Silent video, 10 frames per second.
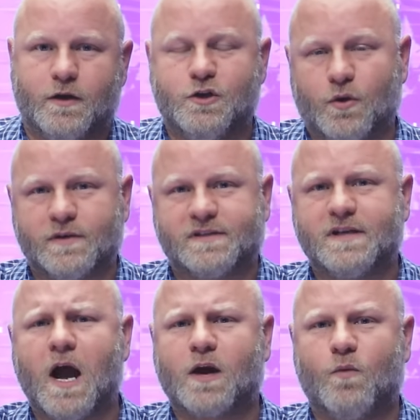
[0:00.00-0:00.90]
your
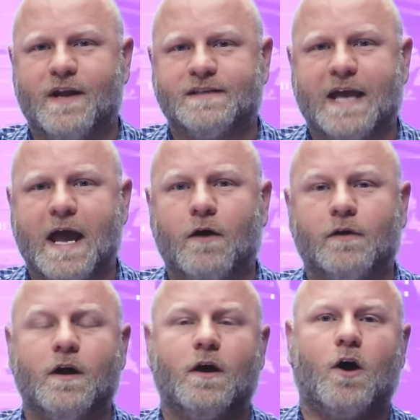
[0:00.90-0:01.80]
stock went
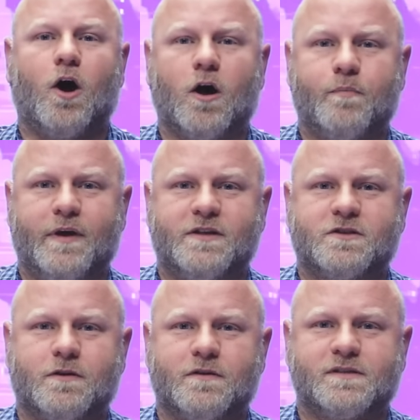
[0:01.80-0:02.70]
down, our
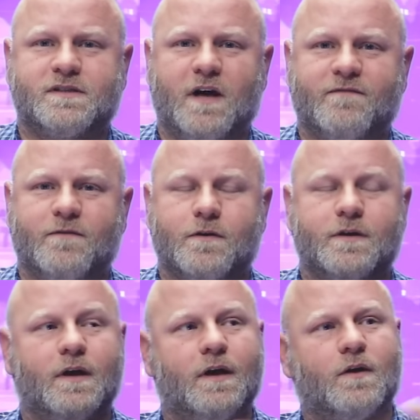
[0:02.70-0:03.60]
pensioners
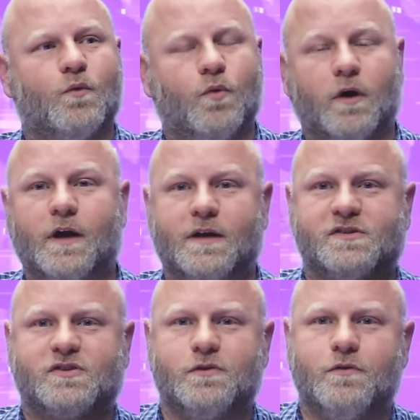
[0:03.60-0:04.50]
suffered, we're going to
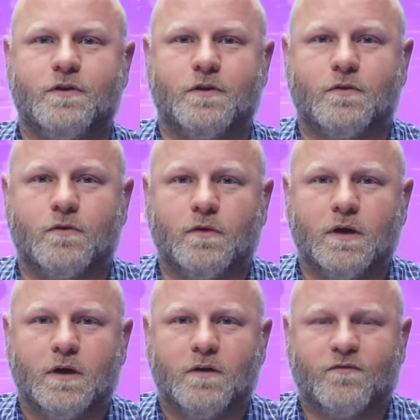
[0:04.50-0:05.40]
sue you
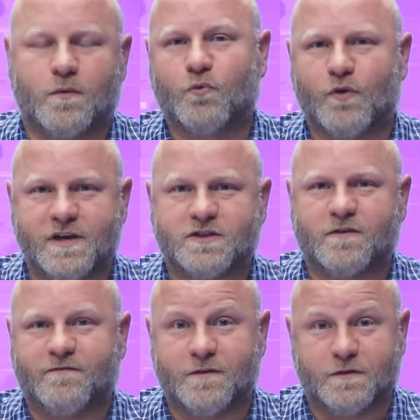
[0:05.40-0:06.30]
for breach
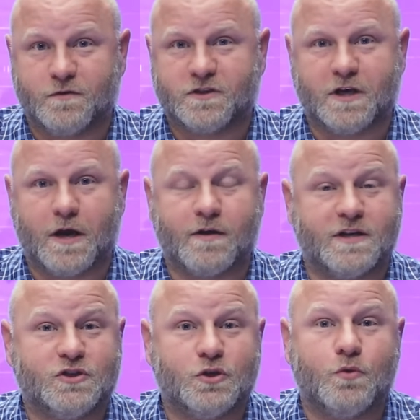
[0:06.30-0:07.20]
of
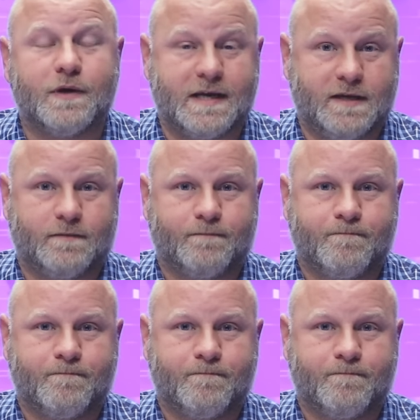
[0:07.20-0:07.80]
fiduciary duty.